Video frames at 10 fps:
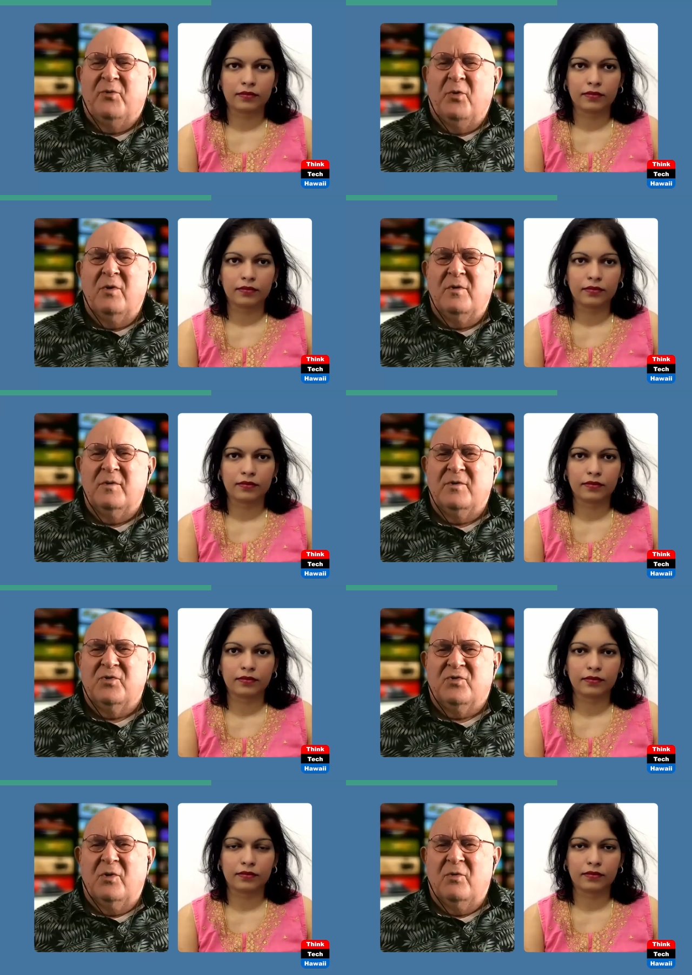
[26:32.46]
Speaker 1: before
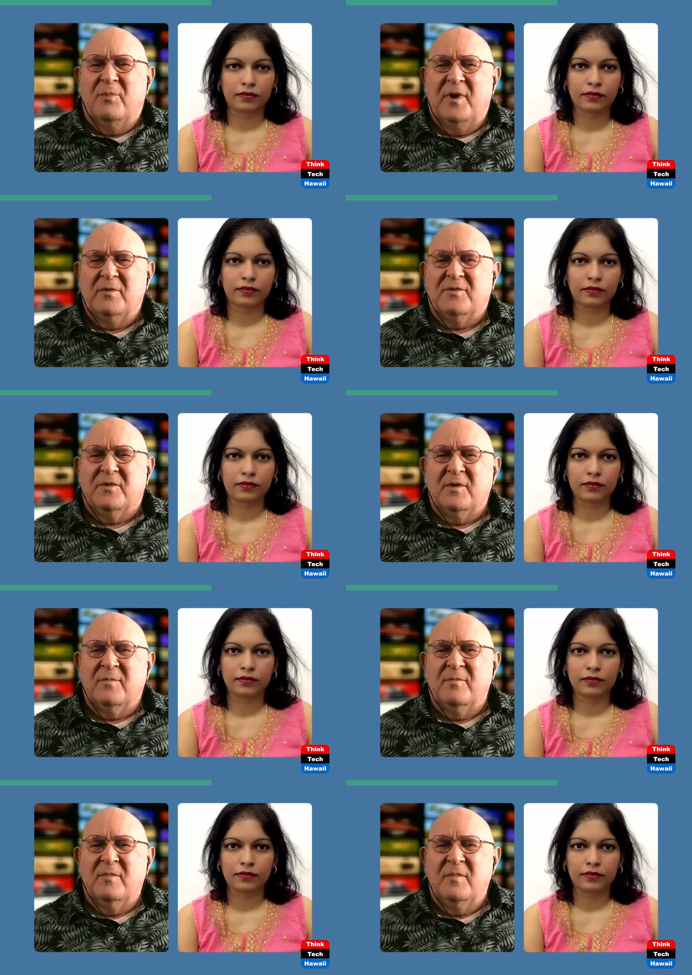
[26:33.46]
the show about,
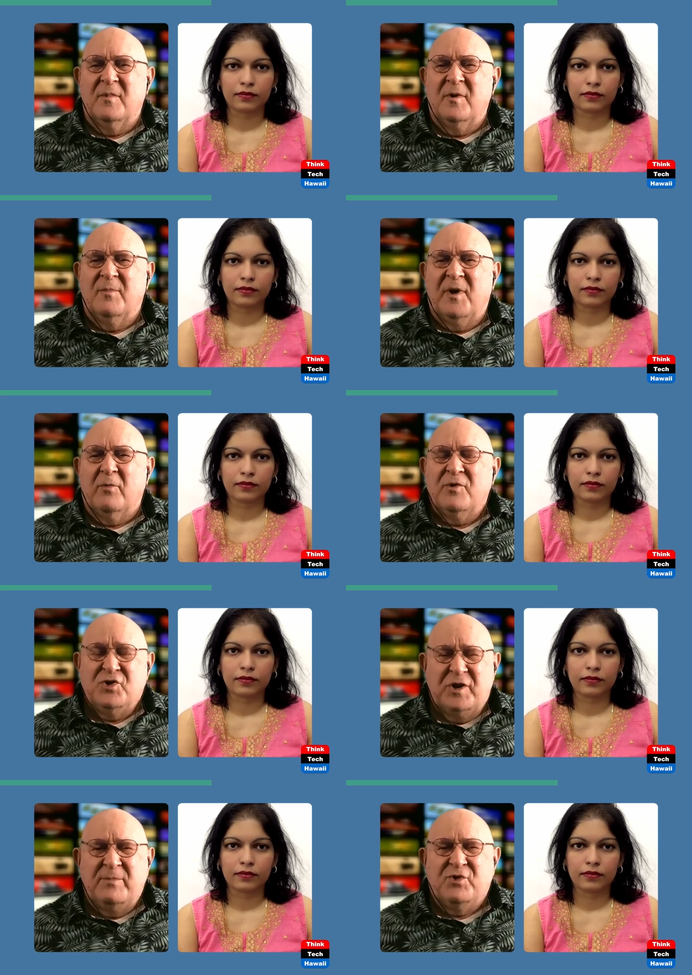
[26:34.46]
um, about
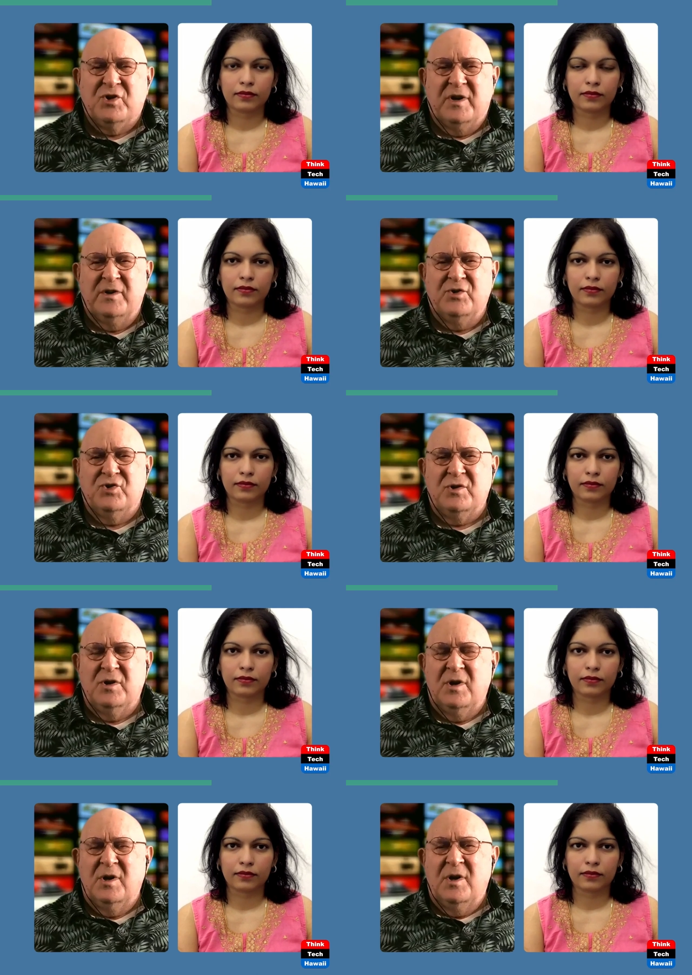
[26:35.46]
regime
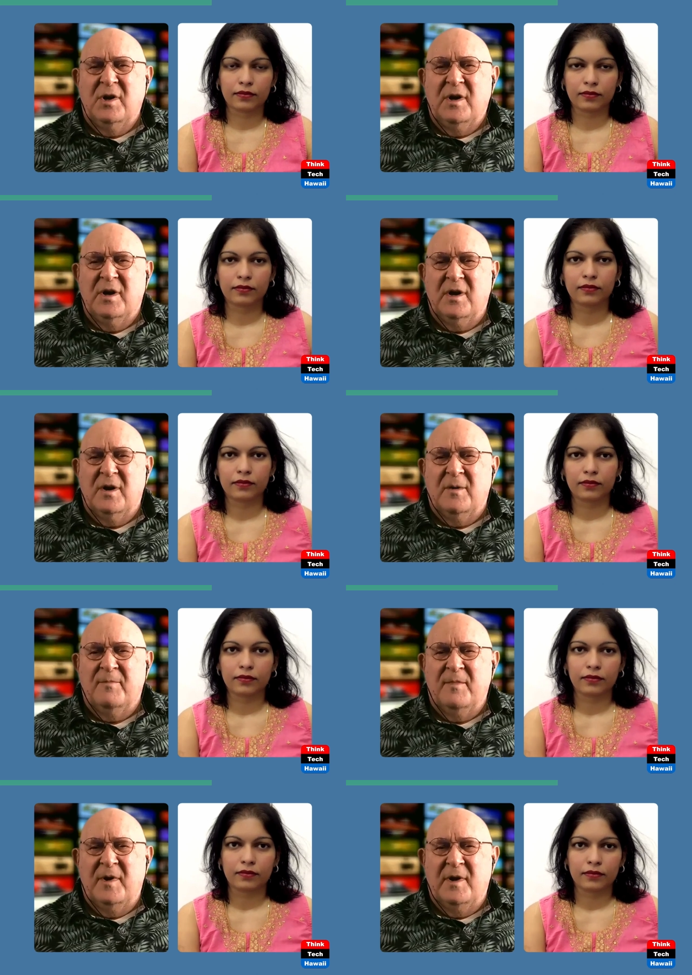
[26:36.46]
change.
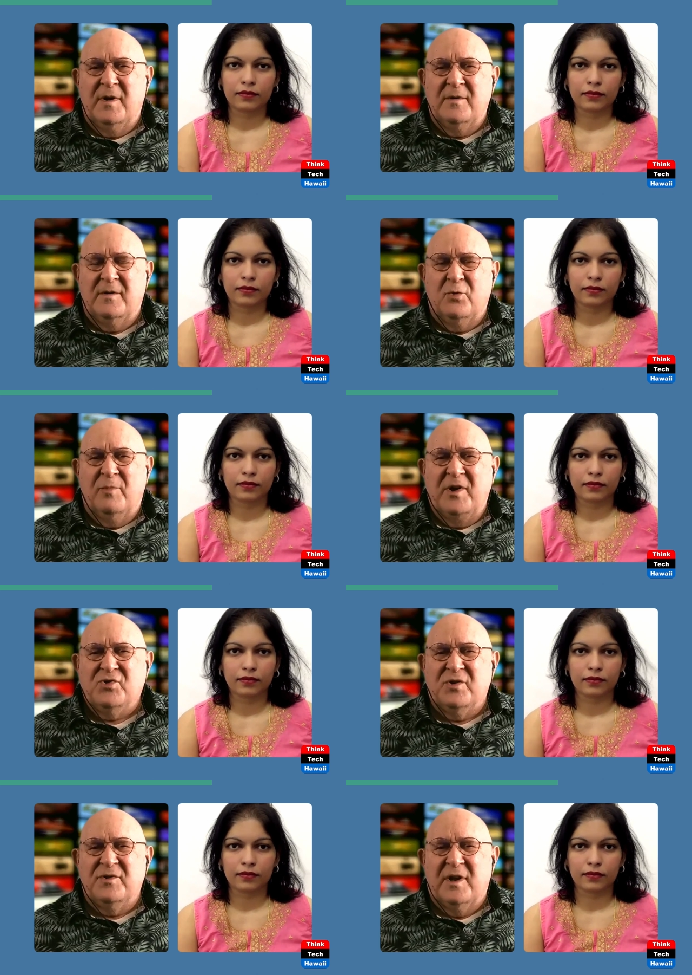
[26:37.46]
Um, and you
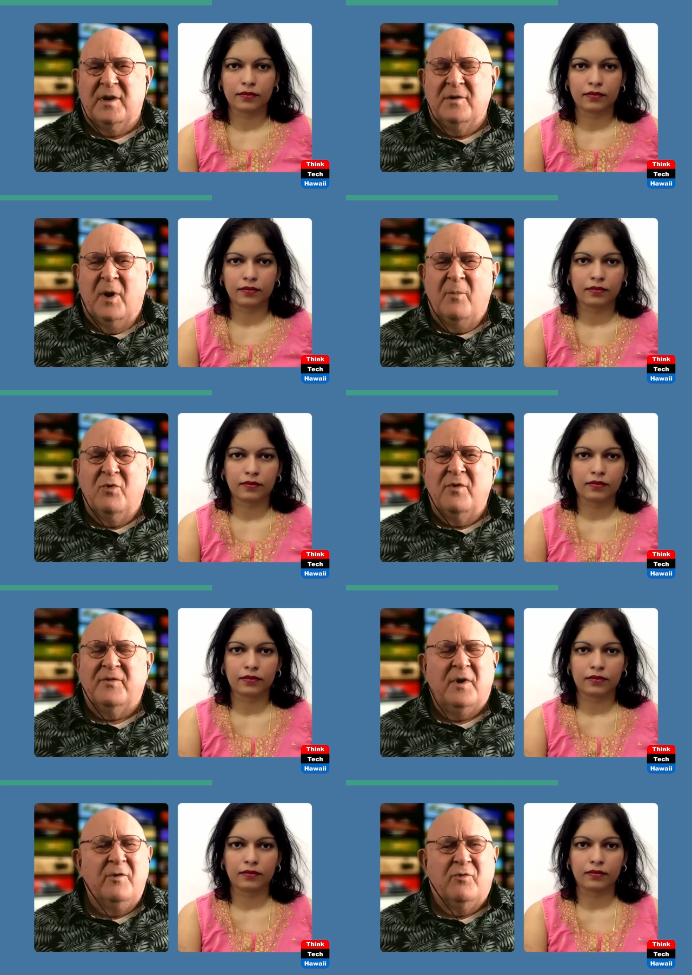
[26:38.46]
mentioned that a number
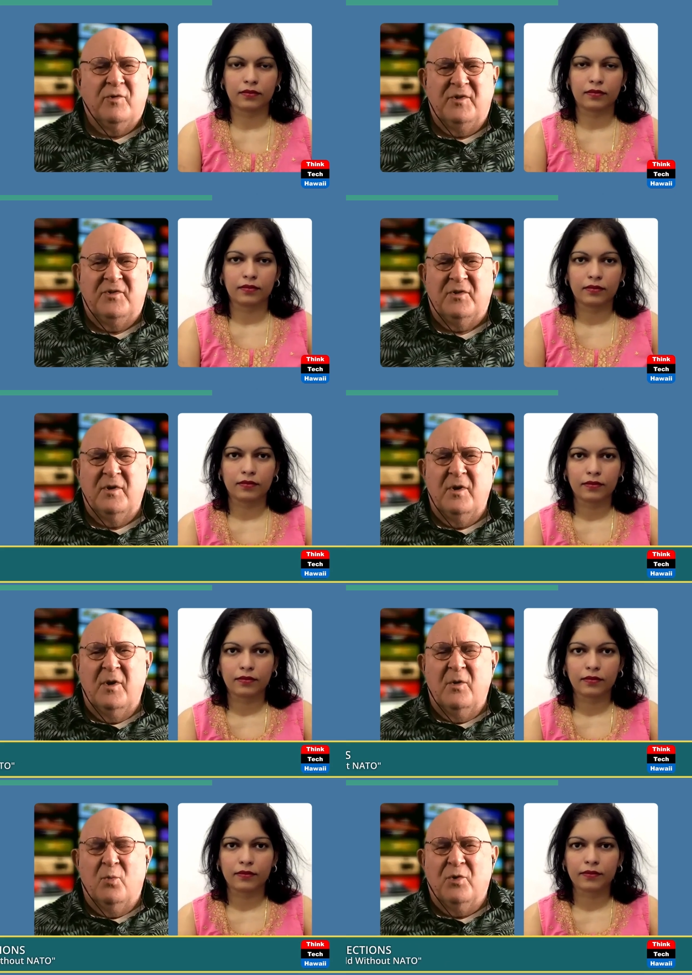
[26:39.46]
of countries
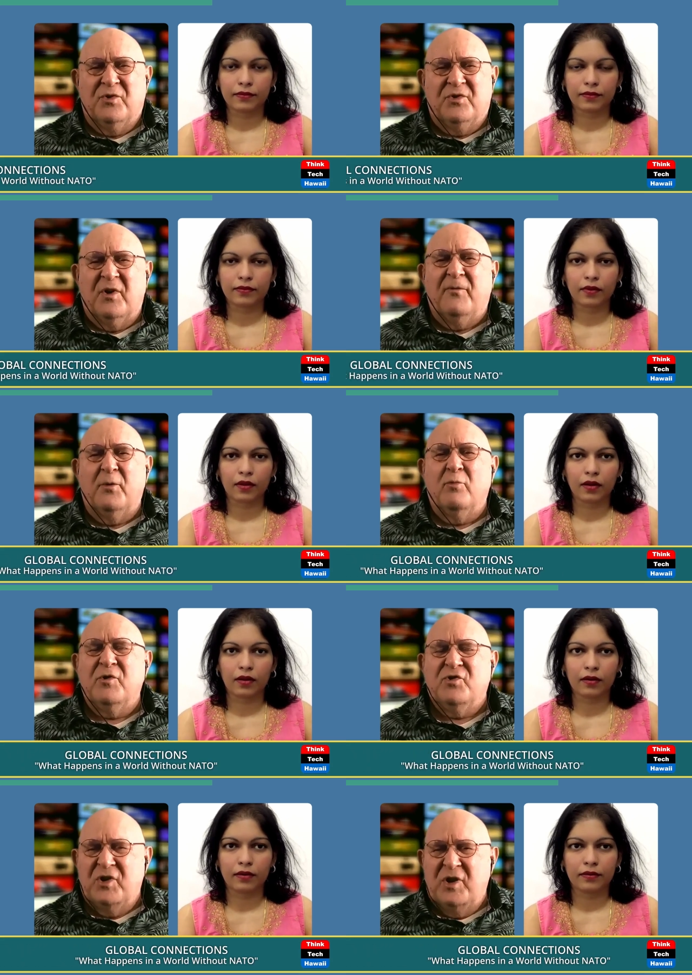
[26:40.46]
would suffer
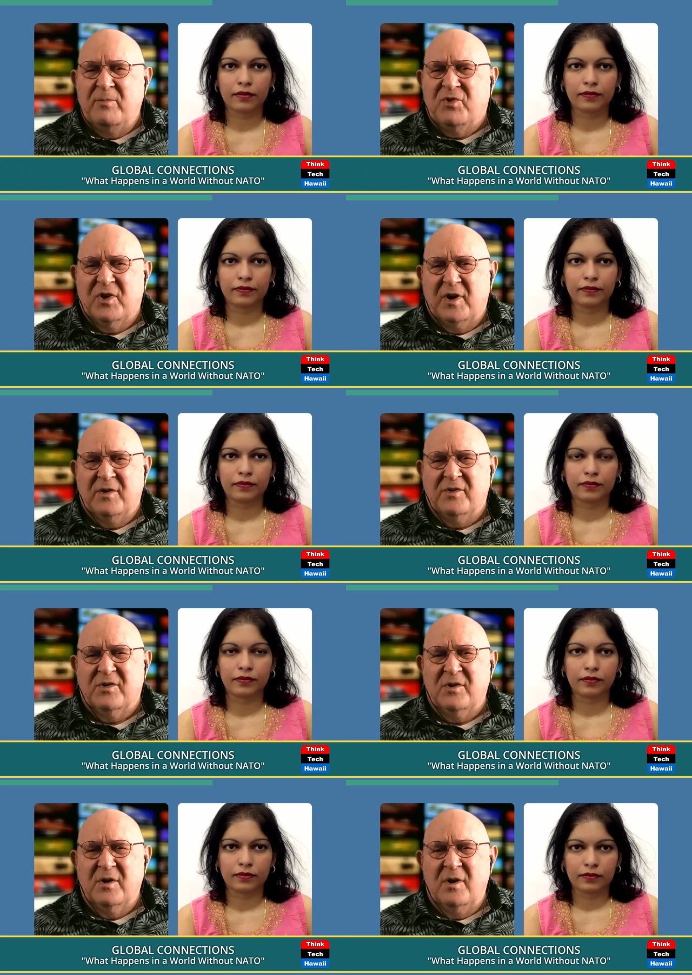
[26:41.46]
regime
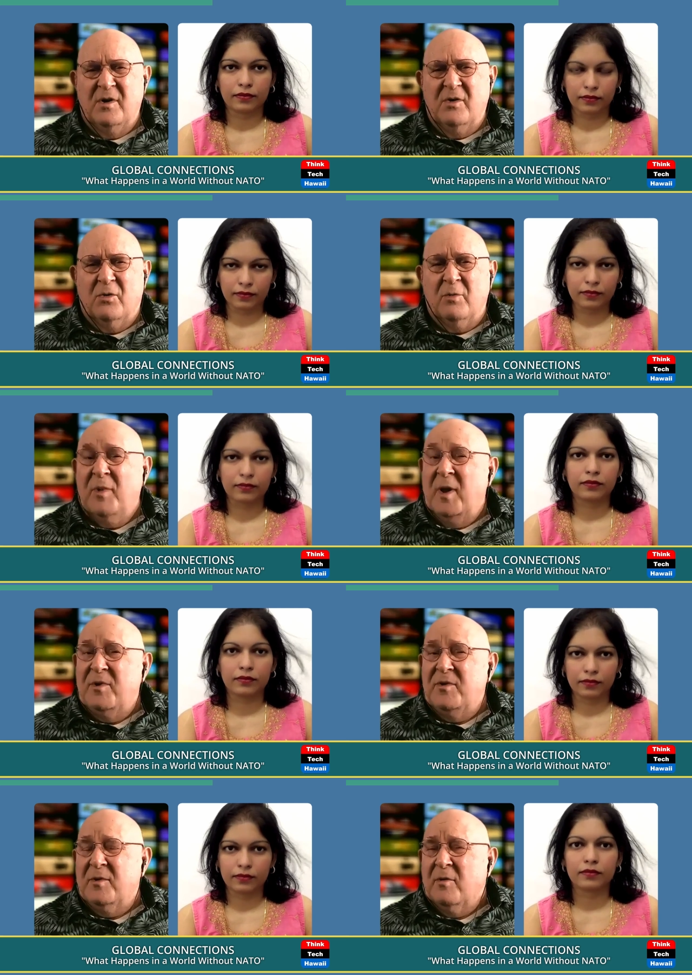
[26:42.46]
change, or
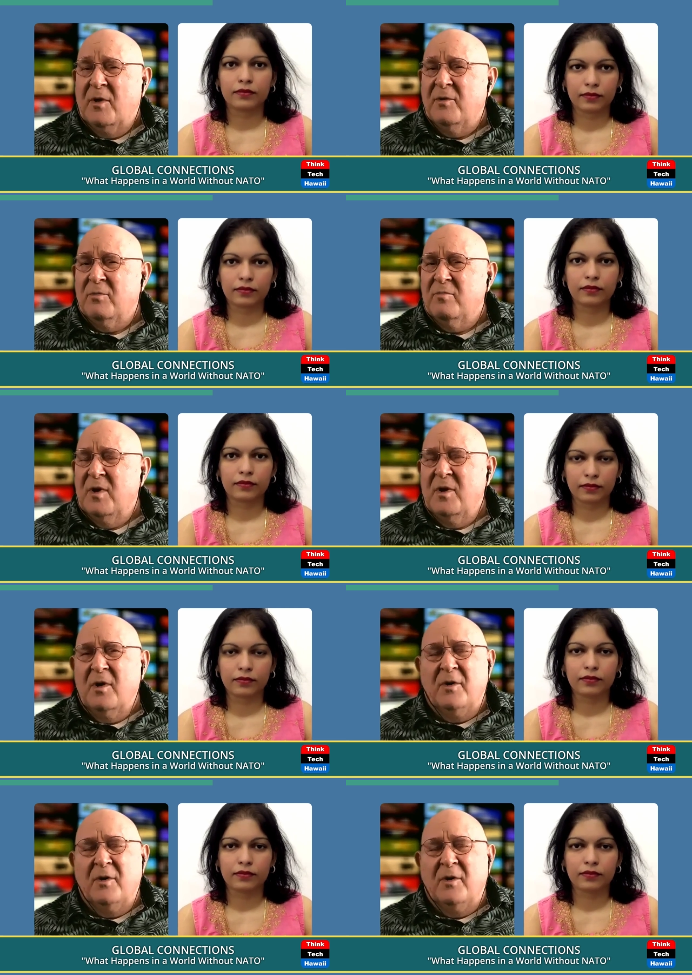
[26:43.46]
maybe they're on the